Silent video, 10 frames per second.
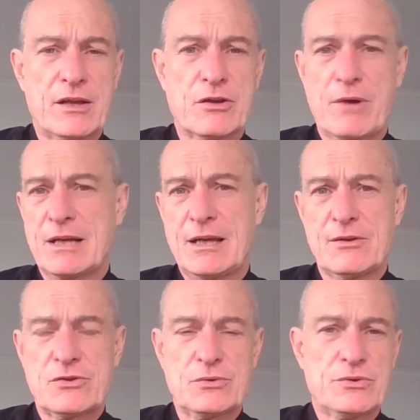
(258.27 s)
or the right
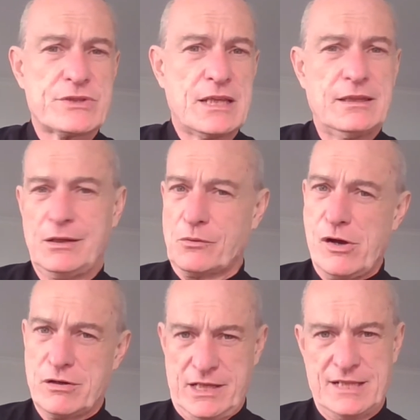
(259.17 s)
kind of tools in the
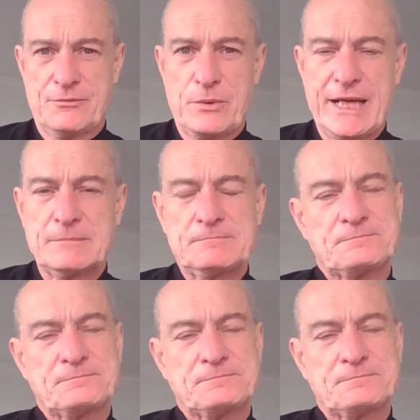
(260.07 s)
wrong kind of way.